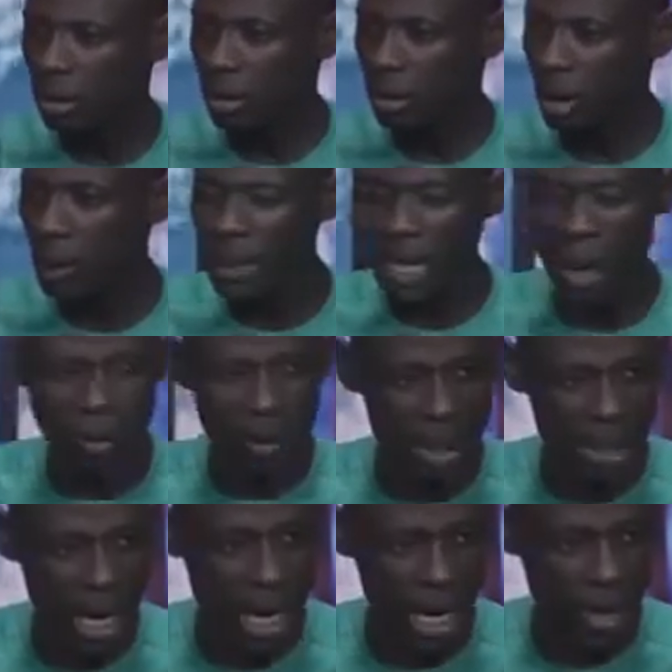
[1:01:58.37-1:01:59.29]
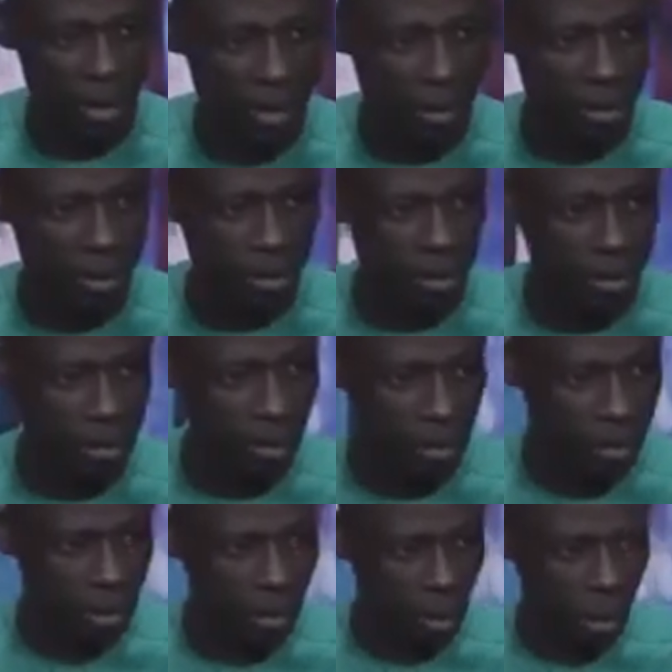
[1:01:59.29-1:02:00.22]
Come on, now together.
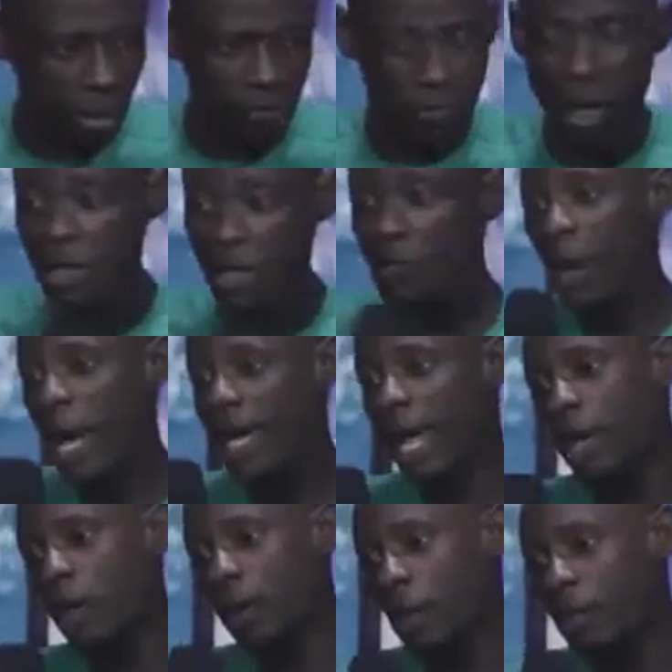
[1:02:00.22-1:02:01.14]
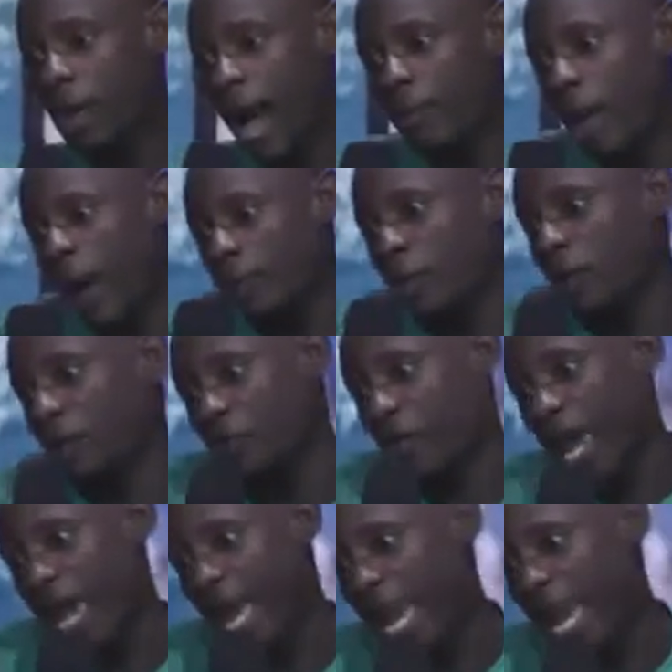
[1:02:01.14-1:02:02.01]
Of course, if you are here, you know me, I don't fear.